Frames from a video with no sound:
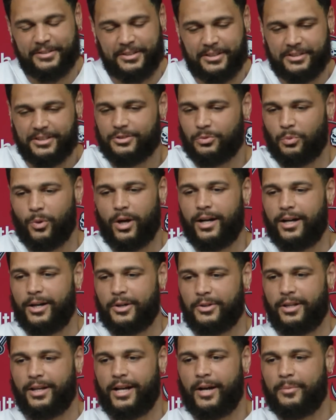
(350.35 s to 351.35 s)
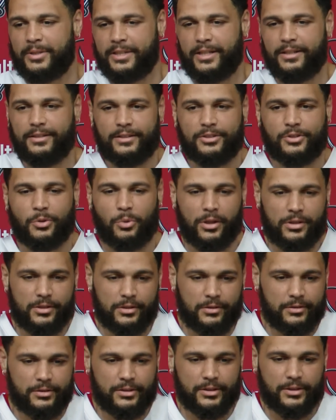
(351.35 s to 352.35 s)
This is wild. Like, I've been getting this
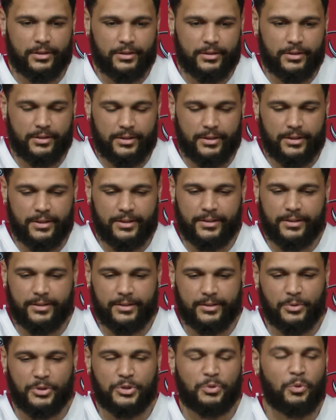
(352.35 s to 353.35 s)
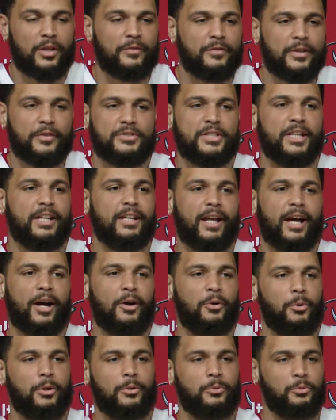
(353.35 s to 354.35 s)
question since 2015
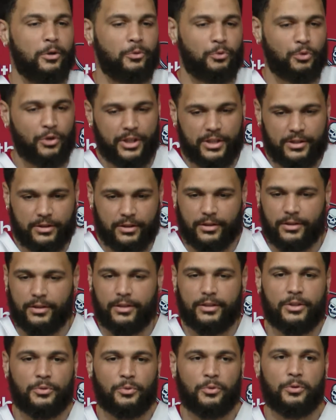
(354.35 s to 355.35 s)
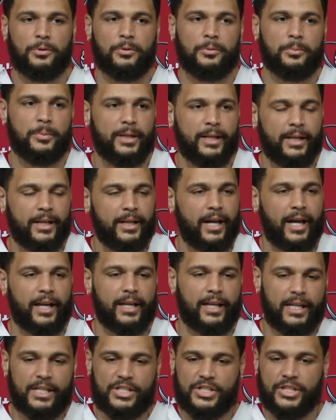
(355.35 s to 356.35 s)
now. What rookies look good in the room?
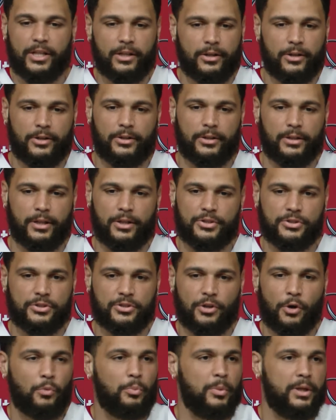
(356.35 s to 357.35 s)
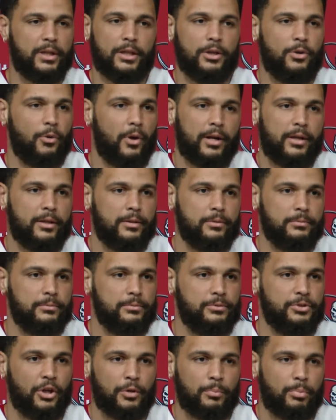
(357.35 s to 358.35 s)
And each year, there's so many great
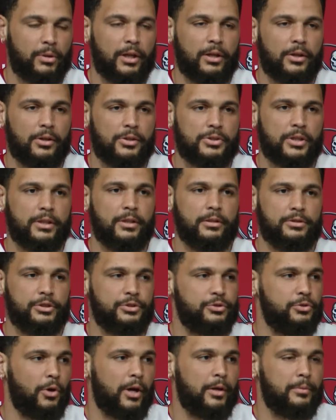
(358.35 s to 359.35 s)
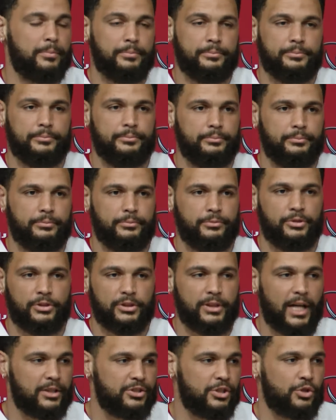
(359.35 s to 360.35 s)
young players, and it's just great.
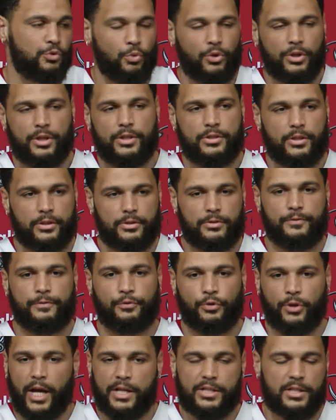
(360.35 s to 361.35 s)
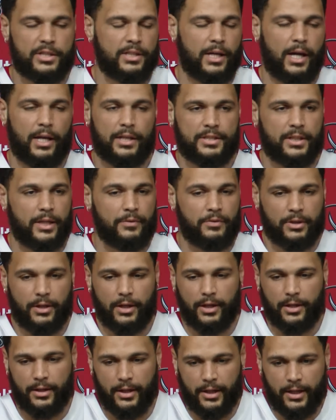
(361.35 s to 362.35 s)
It's not just rookies, just free agent signs and
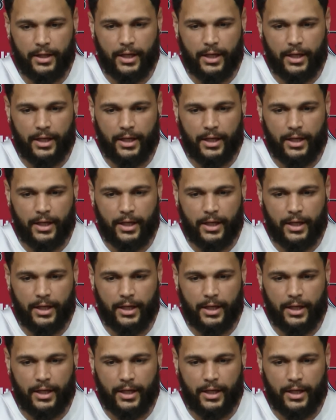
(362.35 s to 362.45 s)
everything.